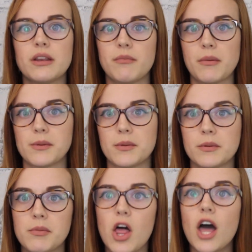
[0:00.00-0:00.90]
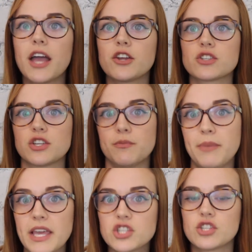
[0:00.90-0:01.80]
and blah, blah, blah, blah, and "You're such a
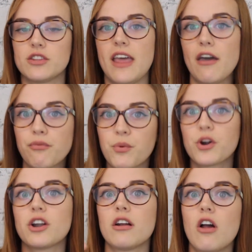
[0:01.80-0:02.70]
bitch," and the F word,